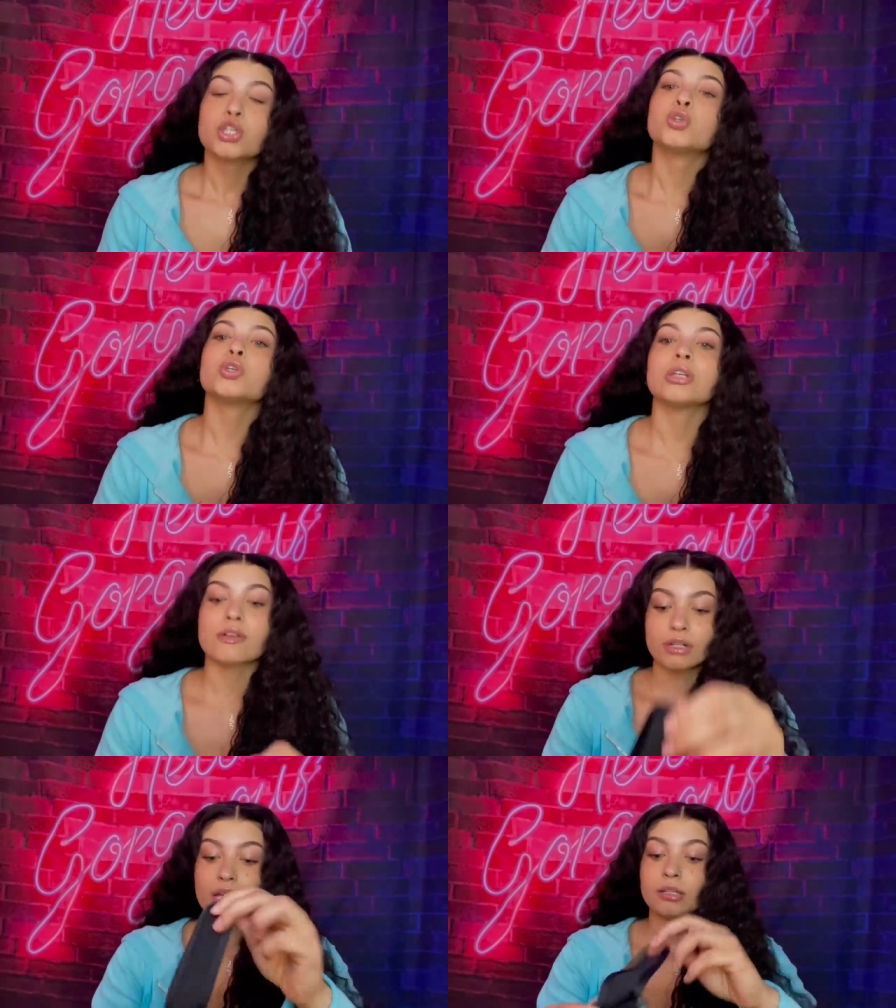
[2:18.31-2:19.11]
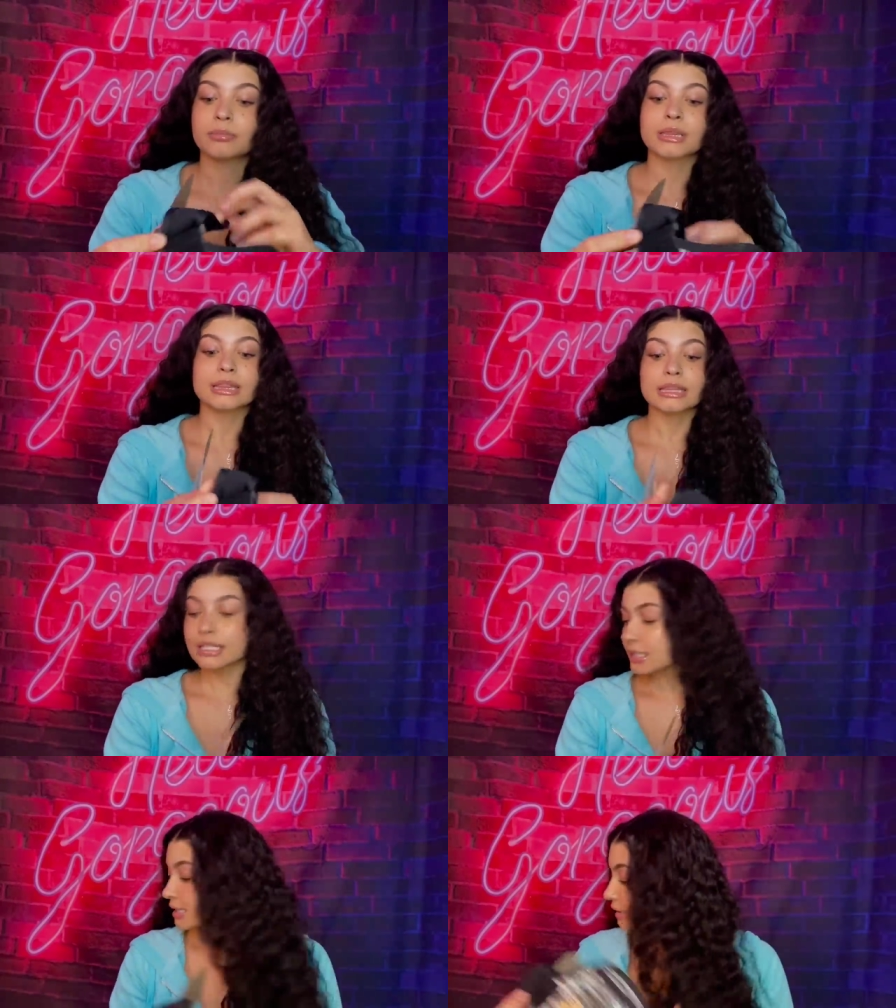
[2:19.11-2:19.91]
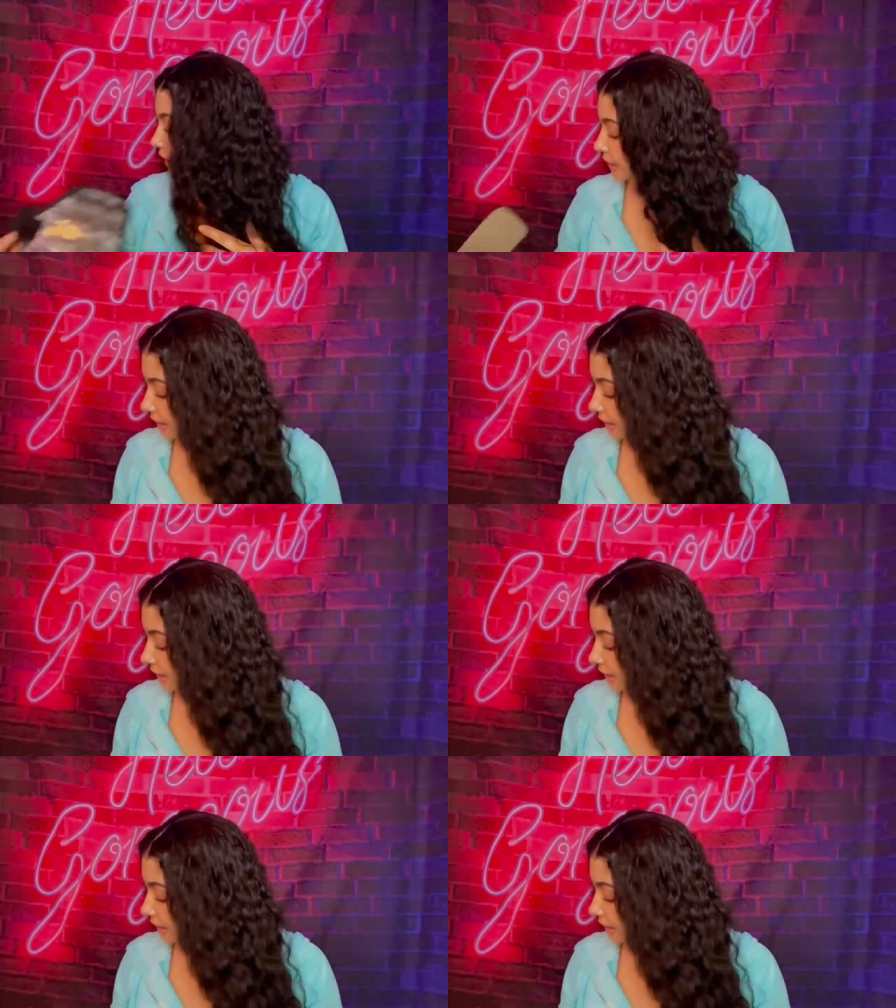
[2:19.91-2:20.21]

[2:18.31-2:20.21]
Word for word: do you have a dollar please because i need a